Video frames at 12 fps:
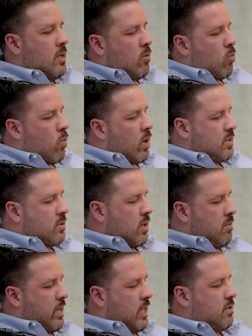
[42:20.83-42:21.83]
what's going
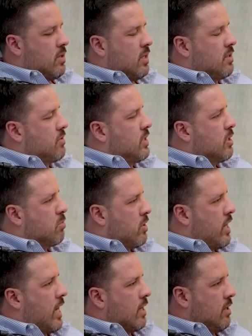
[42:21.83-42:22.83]
to make sense for your
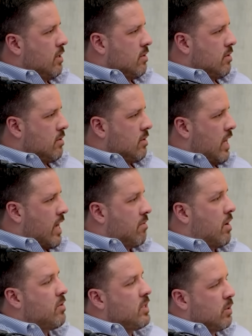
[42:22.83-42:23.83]
practice? Out of
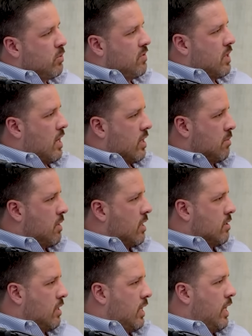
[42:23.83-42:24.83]
everything we've talked
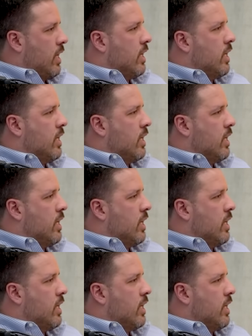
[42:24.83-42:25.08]
about today,